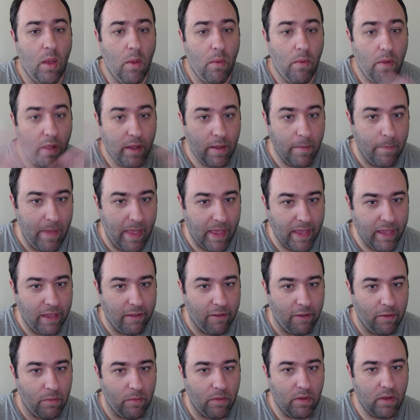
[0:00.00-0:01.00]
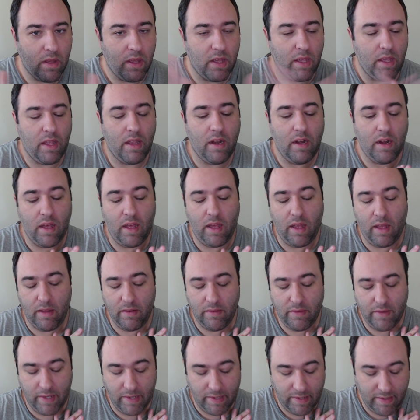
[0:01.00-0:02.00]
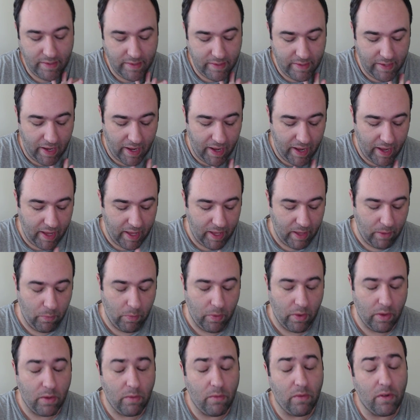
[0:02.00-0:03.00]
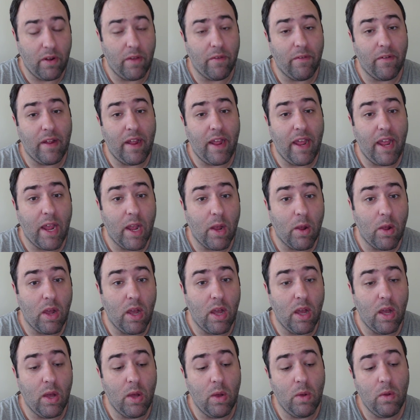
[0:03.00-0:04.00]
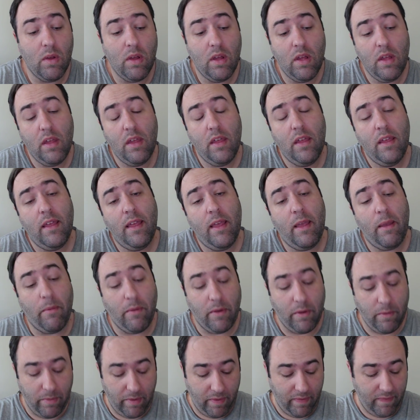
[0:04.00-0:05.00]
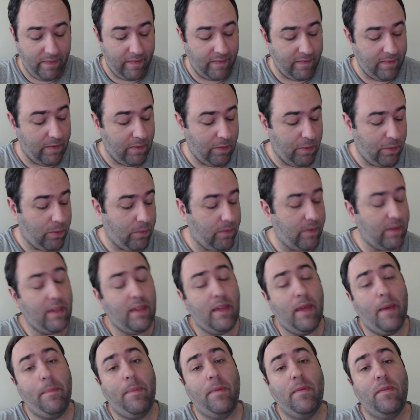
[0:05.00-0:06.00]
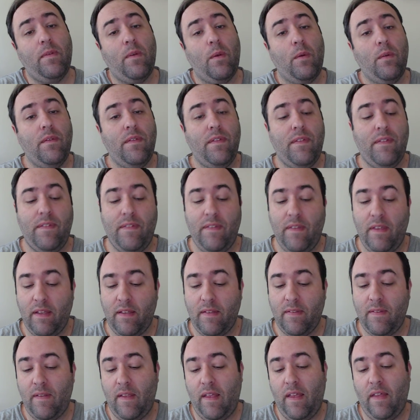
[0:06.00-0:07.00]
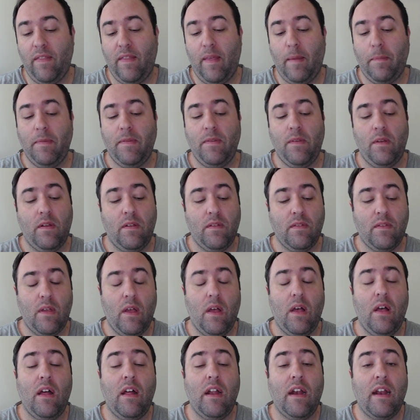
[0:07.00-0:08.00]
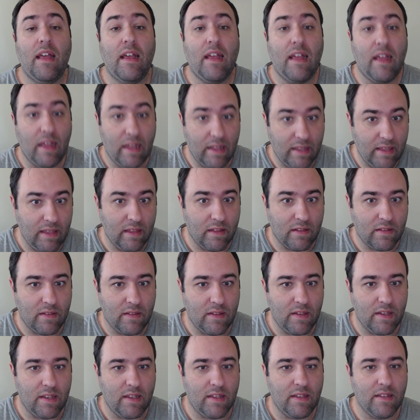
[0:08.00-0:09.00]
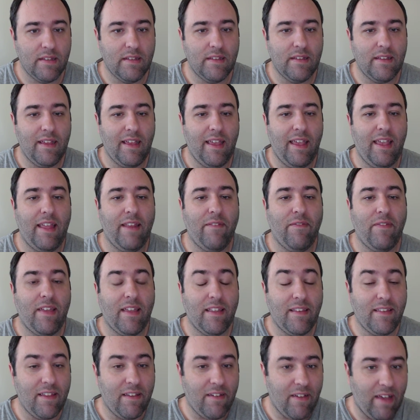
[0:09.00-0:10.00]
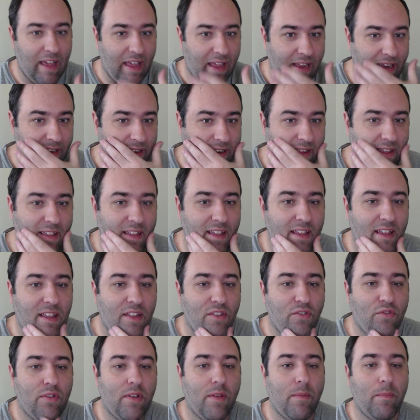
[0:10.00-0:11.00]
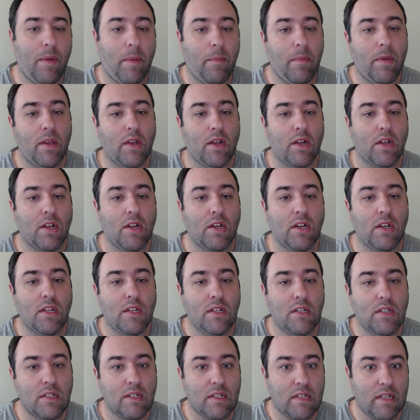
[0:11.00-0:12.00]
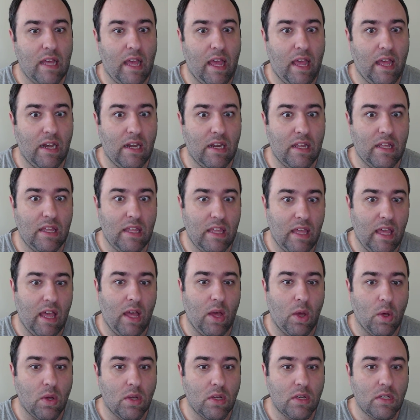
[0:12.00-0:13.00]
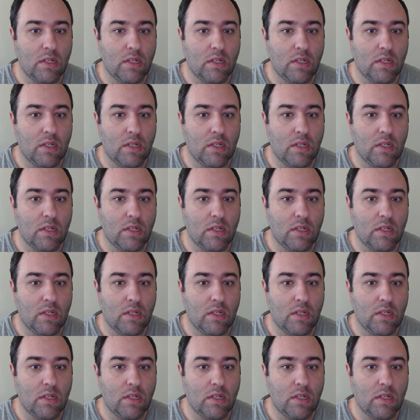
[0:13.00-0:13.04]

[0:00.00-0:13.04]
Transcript: Welcome back, everyone. Uh, today we're going over Arrow. We're doing season three, episode six, and the episode is called "A Guilty." And if you can tell, I did trim my beard. I had to go.